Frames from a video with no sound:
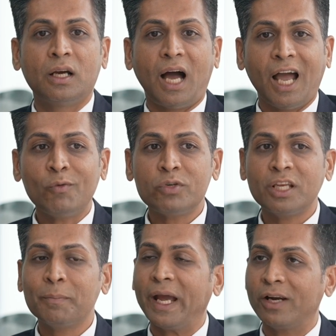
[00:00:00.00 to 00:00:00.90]
I would say
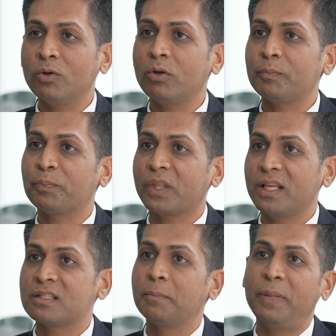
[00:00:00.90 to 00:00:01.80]
Bangalore
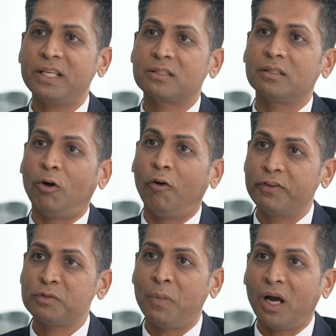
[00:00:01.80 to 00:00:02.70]
is the best
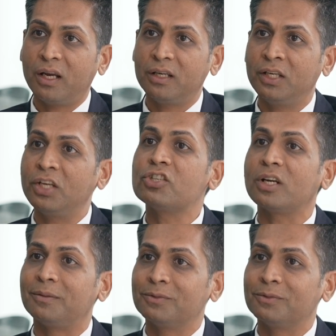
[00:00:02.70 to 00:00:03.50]
office market in Asia,